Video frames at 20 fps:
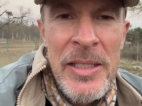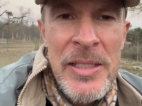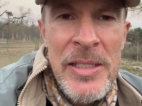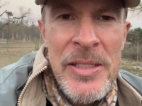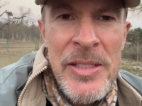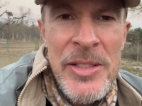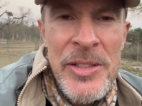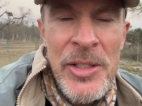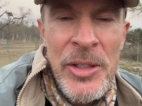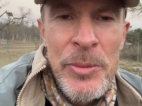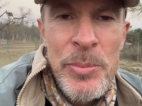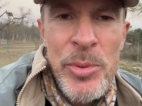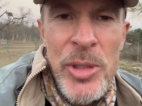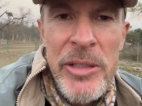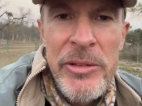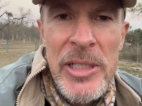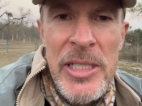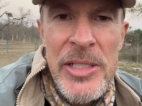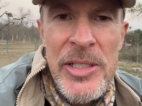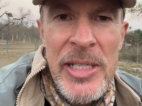So
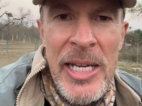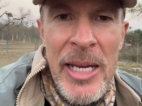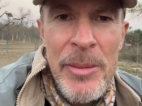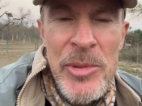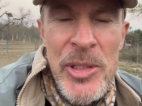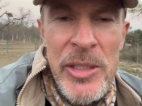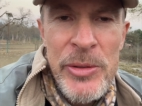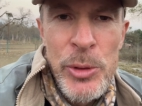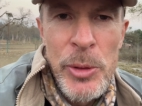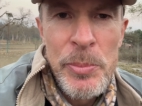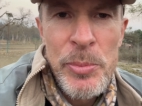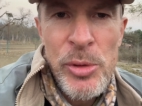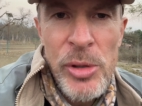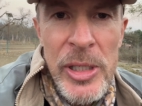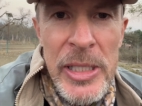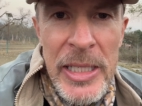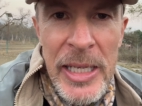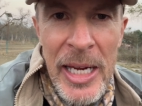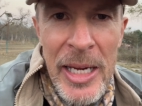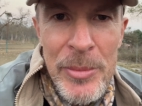pre-release capture, or
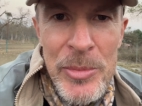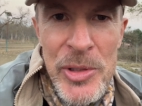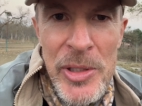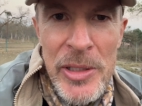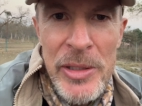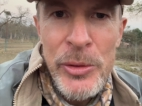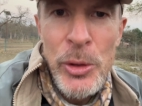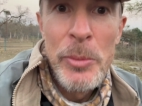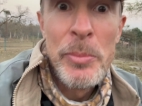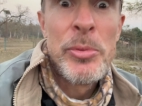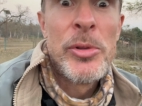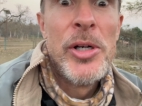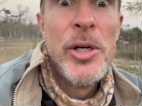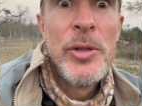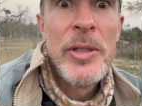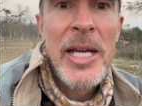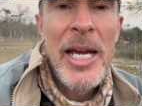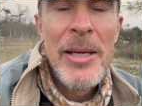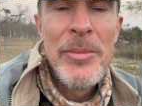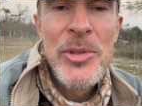pre-capture, or
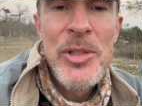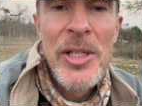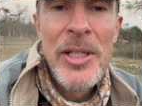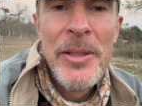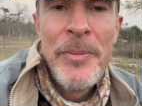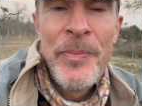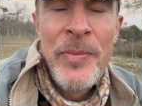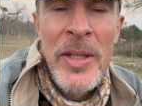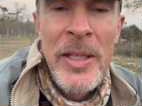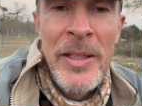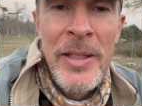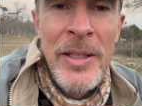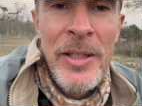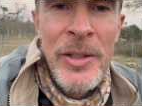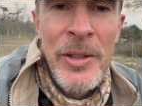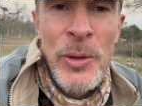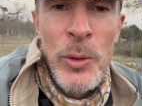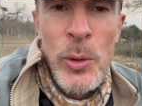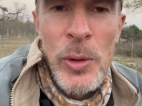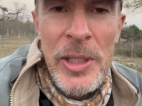pro-capture,
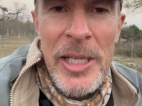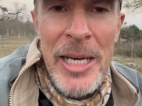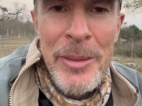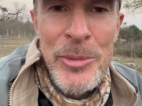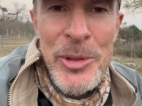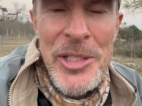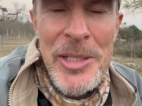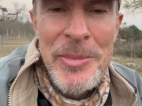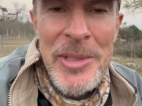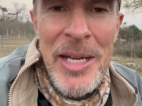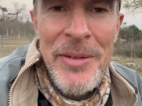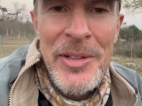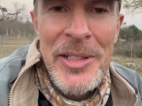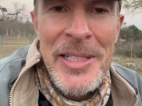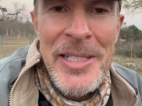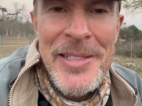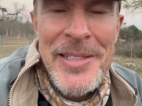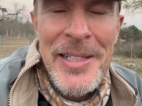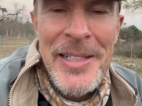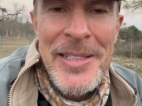all the cameras seem to have it
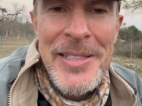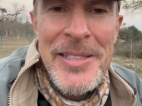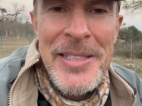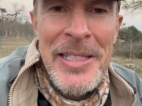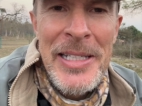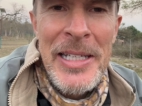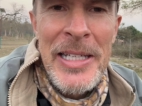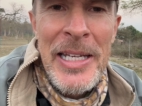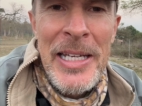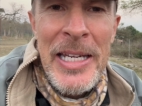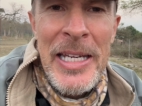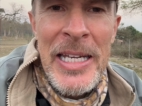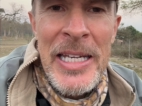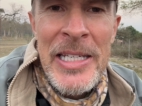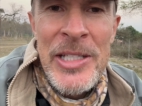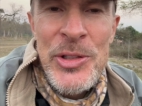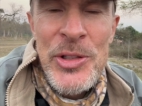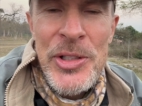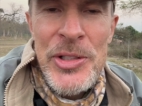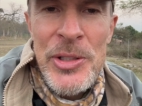these days,
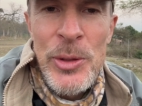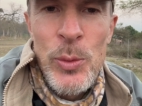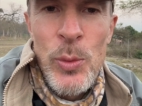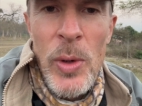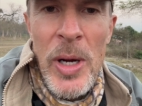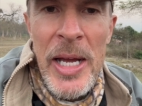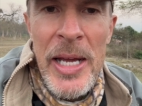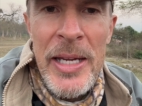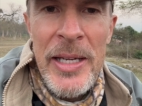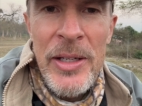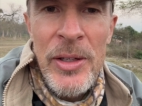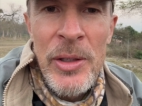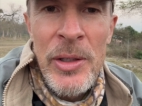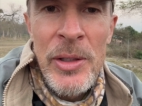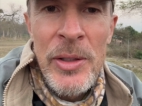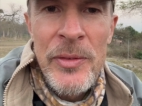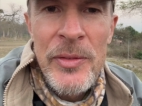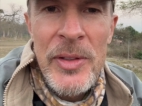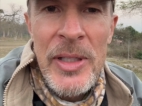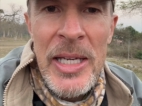is just a way
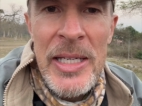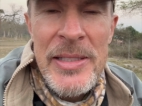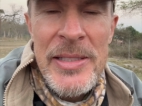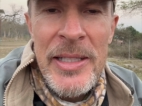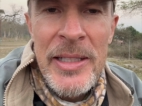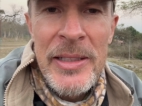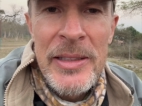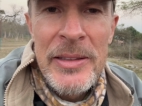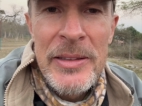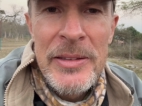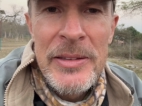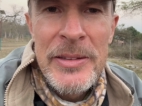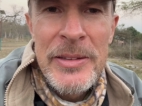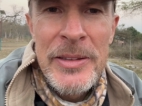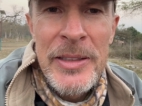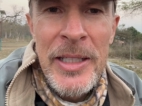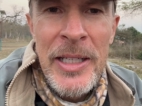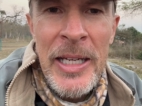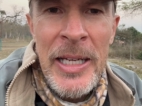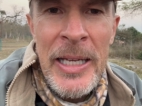of getting
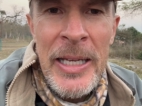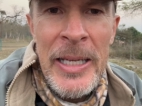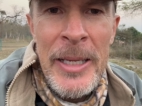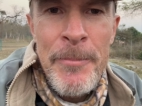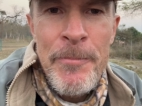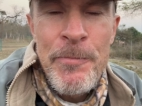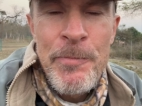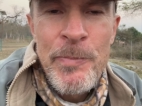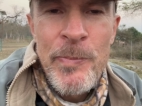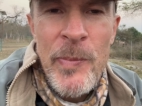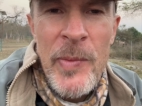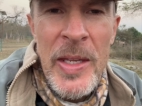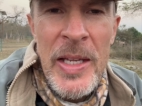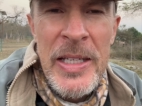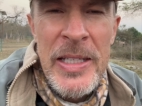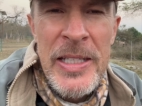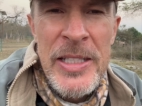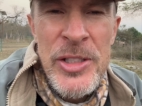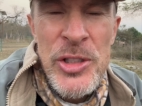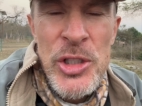
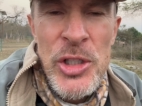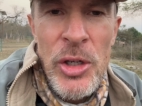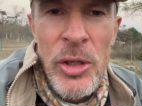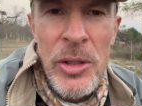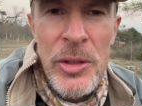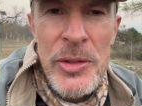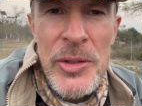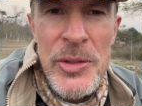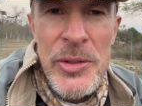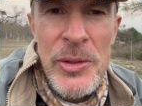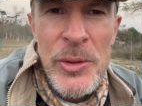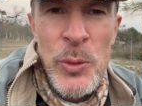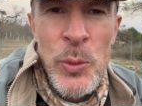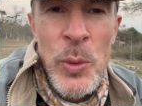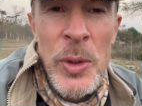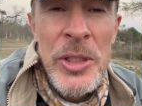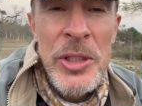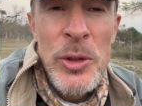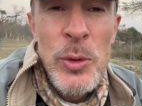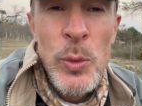shots
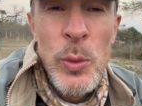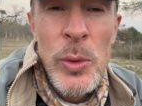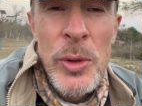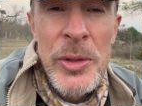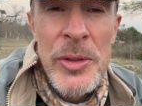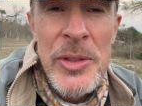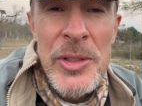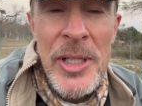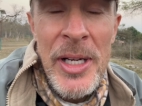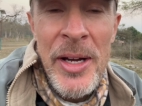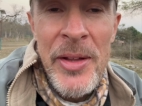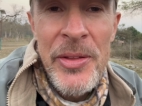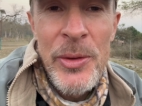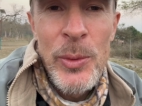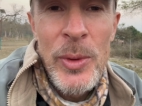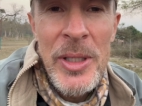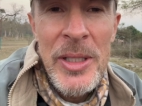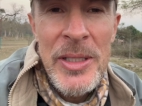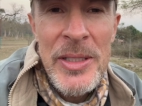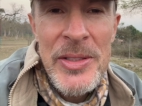when you wouldn't
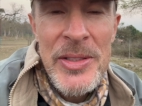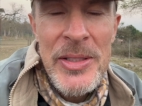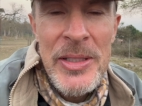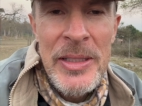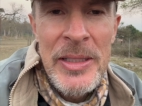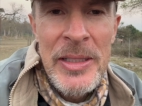otherwise.